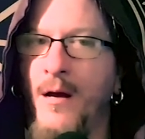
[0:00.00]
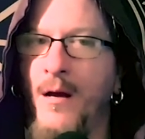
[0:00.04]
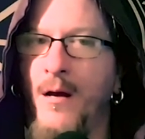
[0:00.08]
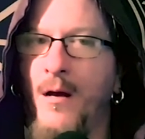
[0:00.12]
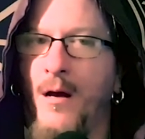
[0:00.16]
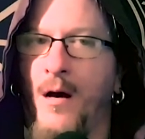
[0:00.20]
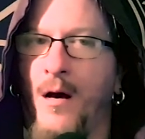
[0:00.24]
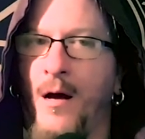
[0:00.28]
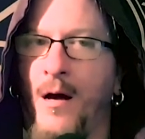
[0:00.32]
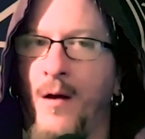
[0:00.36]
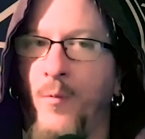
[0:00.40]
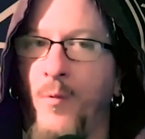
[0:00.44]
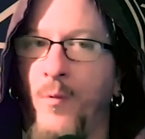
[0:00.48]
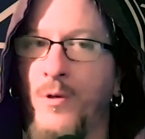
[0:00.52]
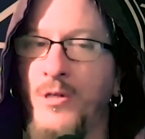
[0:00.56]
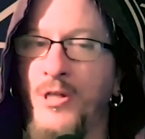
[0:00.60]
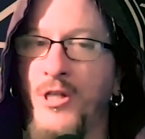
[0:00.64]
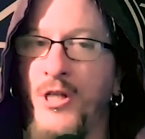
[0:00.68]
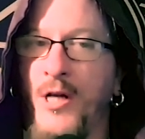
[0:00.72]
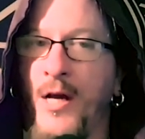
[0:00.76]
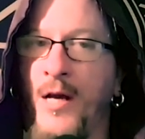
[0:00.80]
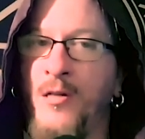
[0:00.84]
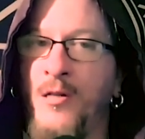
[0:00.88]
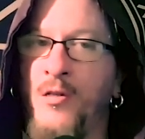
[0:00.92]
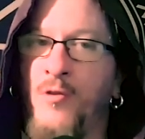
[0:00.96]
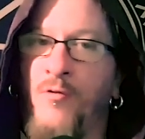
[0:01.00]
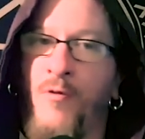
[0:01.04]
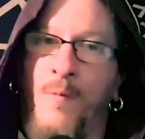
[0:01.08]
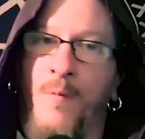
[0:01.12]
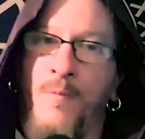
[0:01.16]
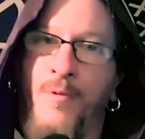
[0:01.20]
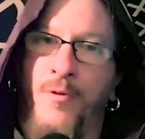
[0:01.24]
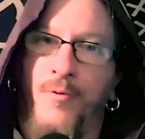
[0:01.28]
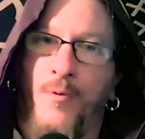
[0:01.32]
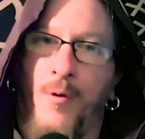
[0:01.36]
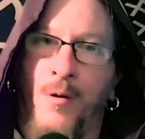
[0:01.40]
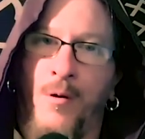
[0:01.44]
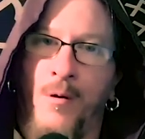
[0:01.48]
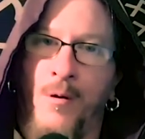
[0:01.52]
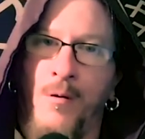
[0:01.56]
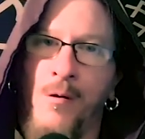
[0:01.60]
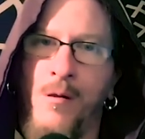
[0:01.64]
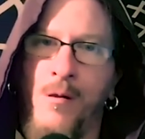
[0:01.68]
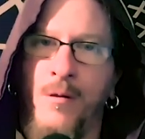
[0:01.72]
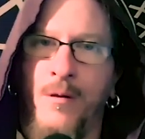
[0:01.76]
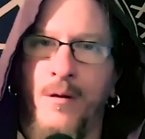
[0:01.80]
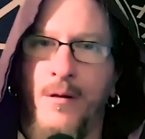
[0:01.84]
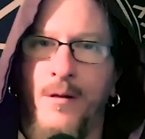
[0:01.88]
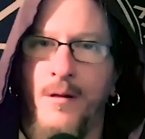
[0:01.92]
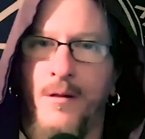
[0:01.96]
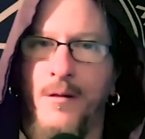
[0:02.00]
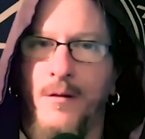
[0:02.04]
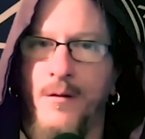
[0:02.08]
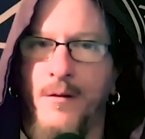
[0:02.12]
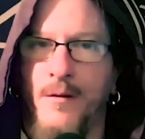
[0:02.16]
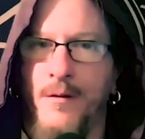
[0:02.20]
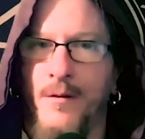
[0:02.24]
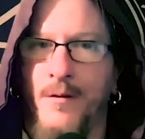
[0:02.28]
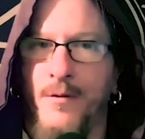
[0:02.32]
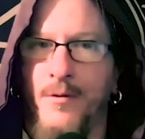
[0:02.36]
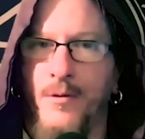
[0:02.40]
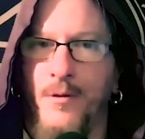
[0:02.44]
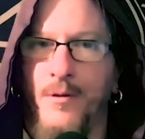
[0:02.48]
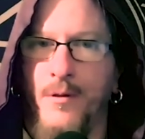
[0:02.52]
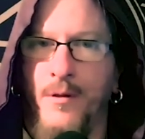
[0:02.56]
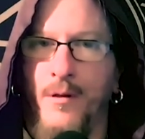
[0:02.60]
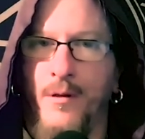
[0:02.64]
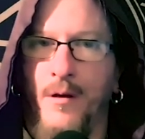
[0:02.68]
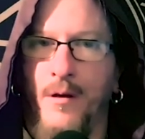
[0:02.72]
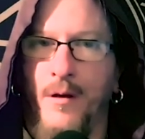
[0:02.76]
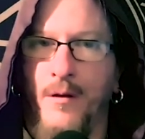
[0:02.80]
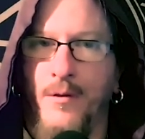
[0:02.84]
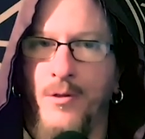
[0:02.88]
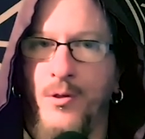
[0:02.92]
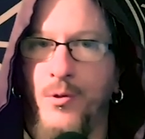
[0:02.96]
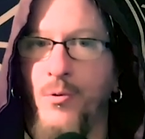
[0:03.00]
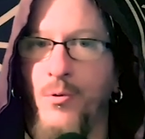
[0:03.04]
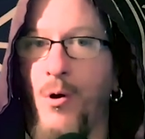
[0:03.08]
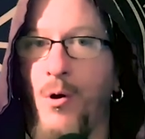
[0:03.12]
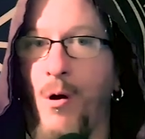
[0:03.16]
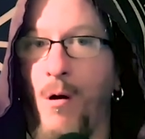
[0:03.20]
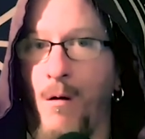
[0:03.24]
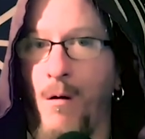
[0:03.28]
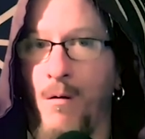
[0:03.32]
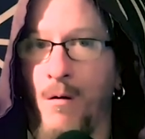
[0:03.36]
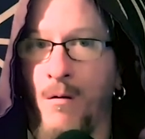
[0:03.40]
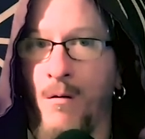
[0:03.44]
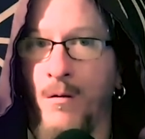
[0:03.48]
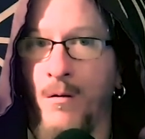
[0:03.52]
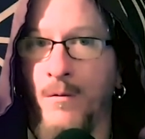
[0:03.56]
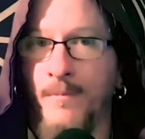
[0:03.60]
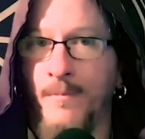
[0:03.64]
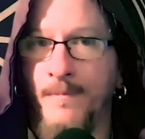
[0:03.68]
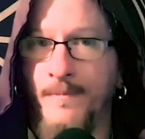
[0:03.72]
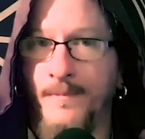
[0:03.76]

uh, was changed from Thrall to Carl.